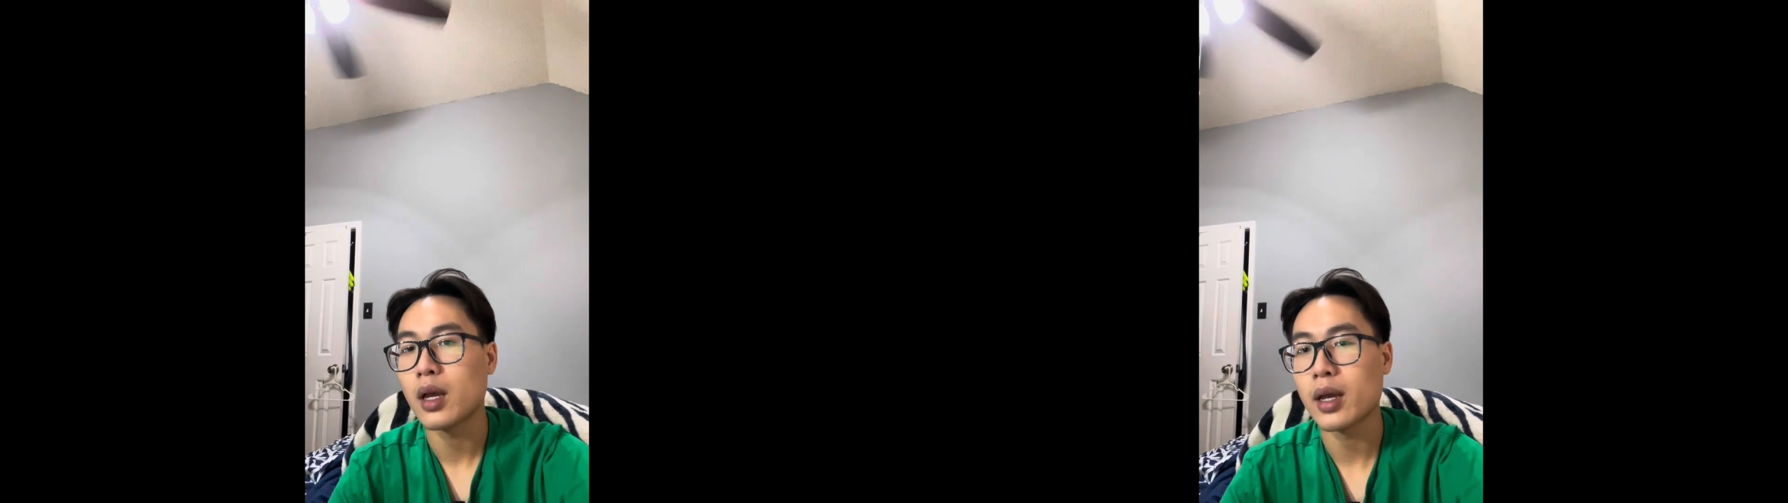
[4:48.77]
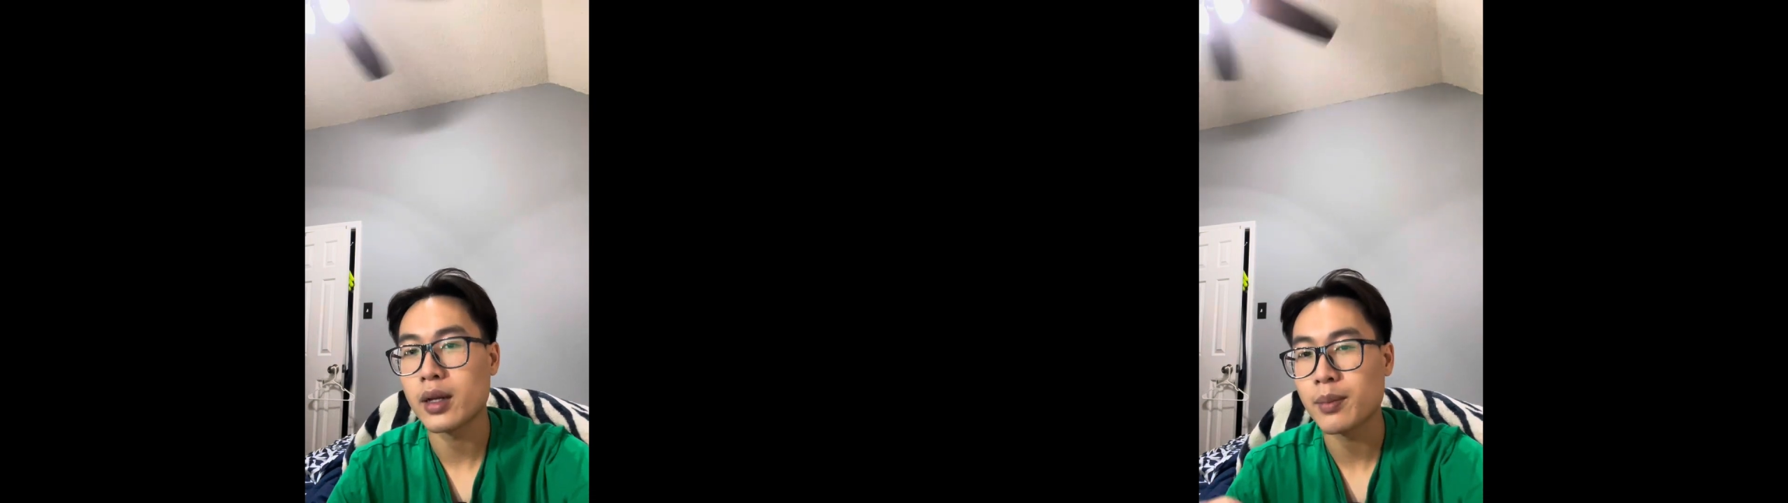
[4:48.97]

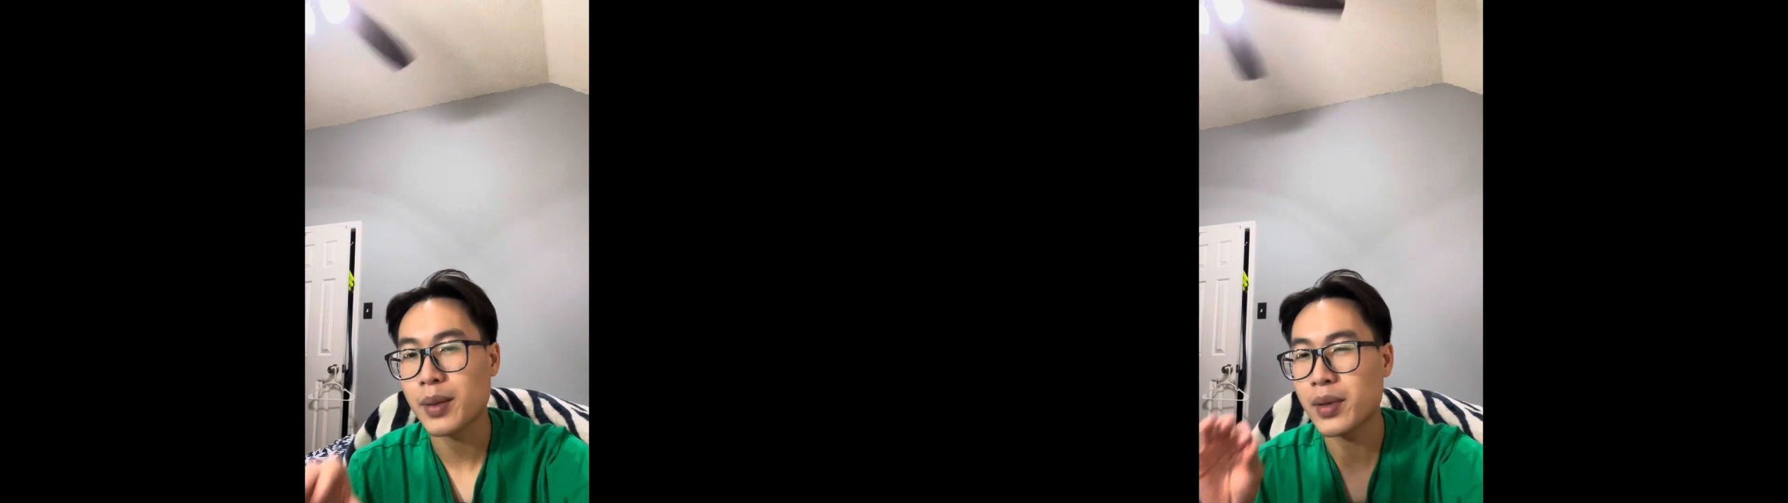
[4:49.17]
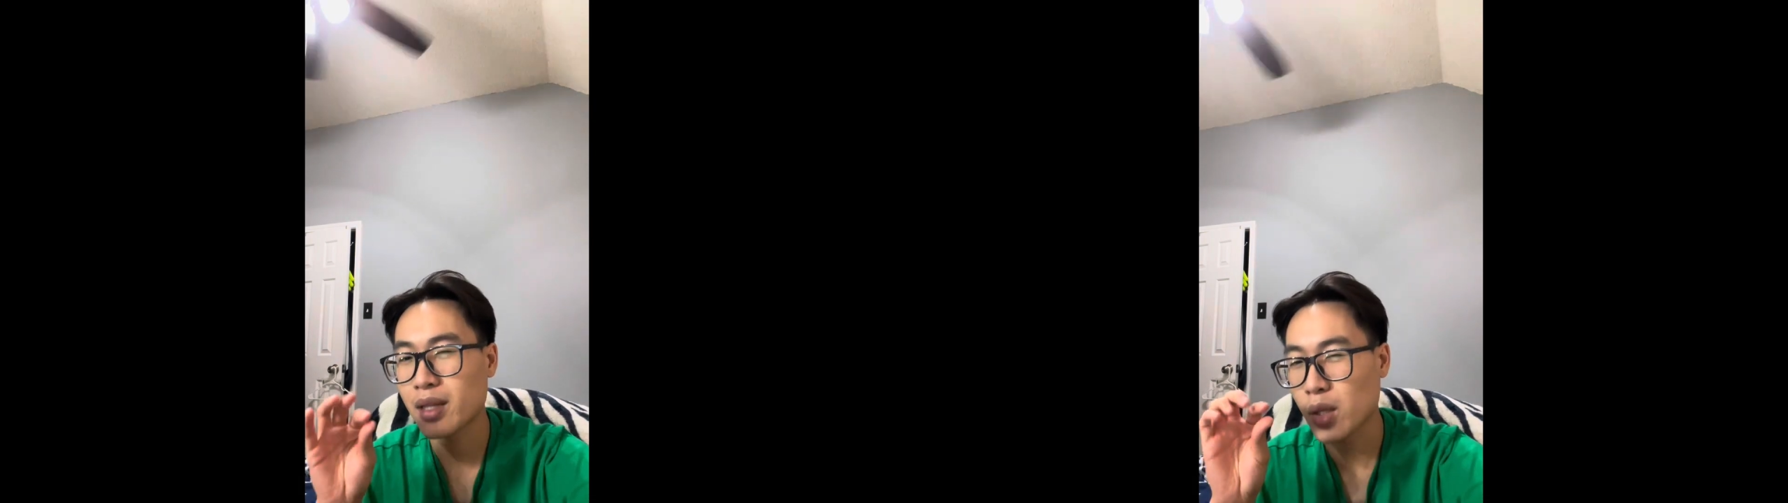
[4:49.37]
And then
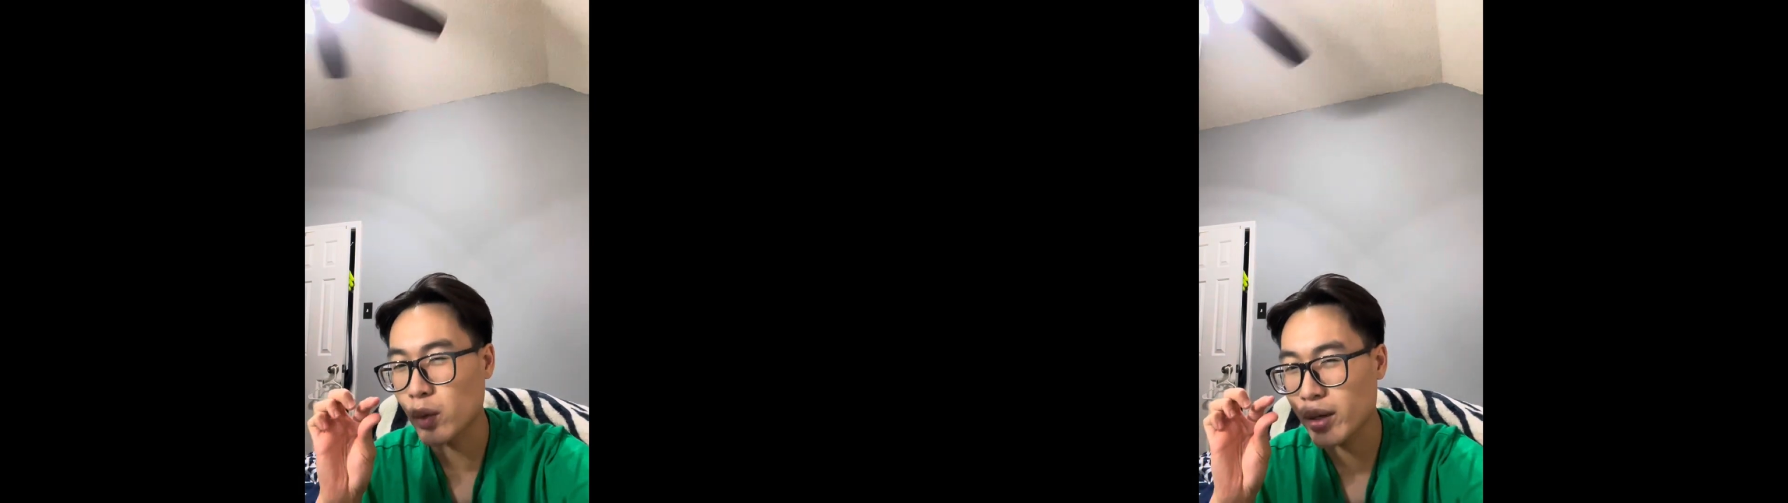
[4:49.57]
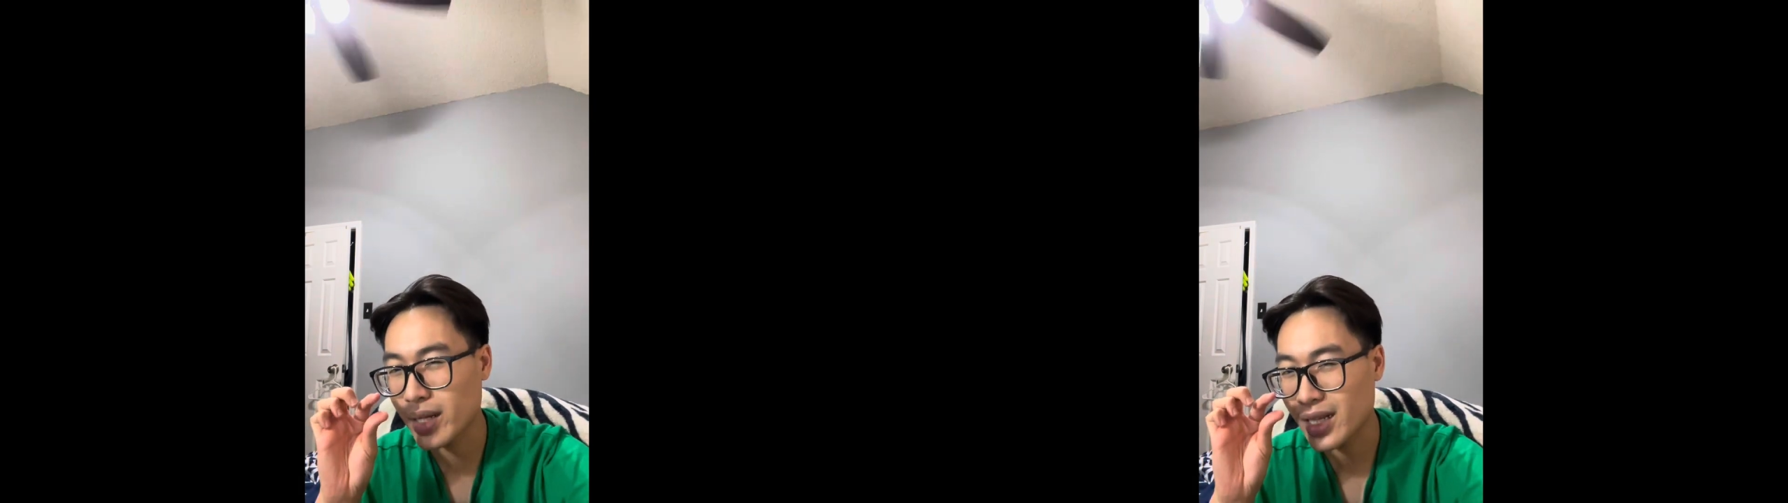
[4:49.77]
maybe
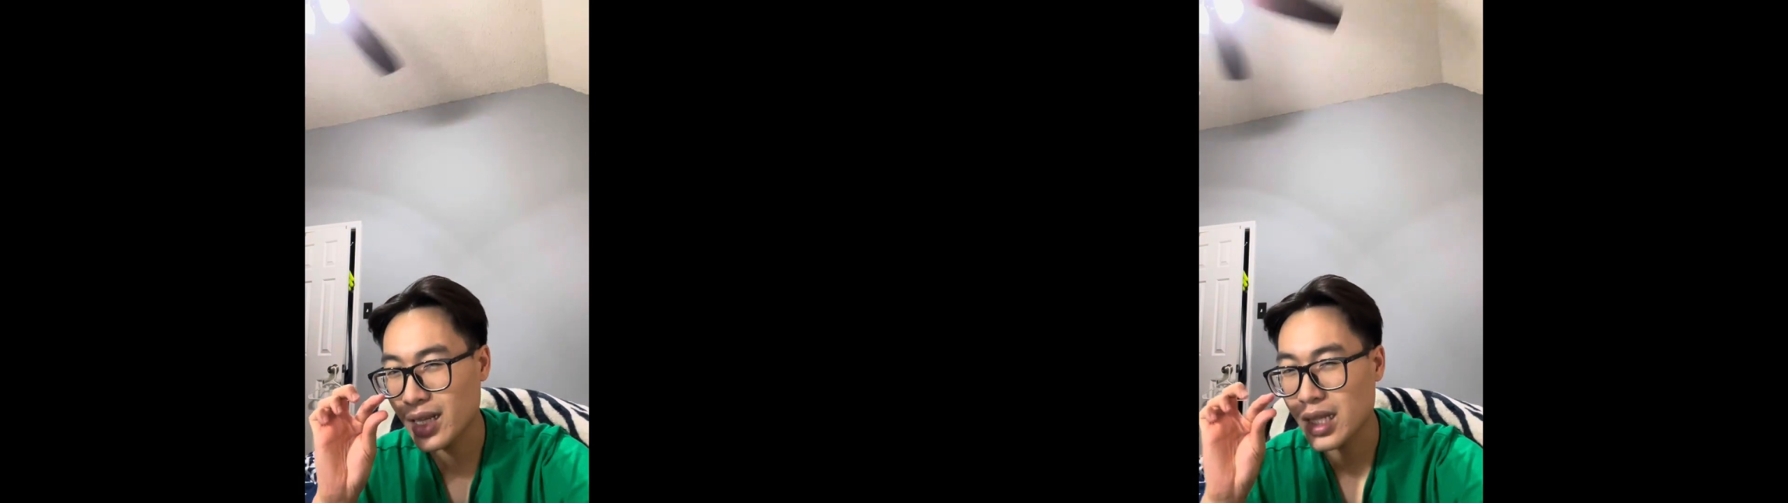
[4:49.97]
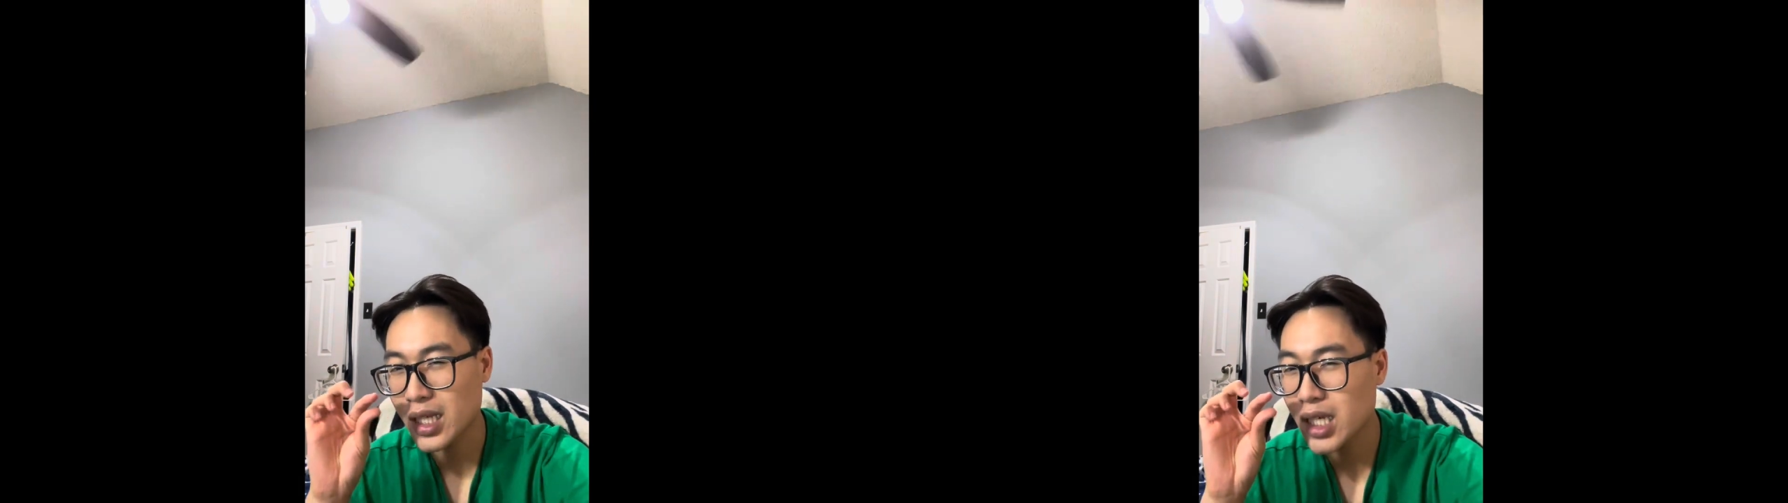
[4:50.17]
lower it a
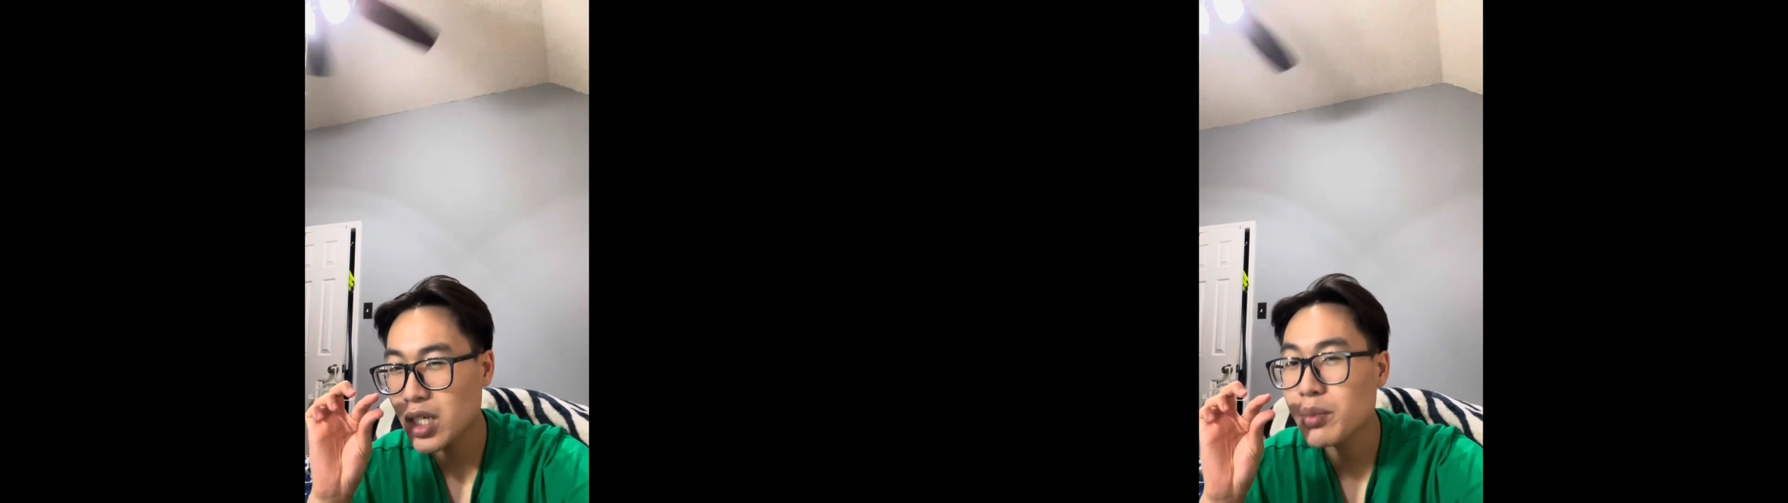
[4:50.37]
little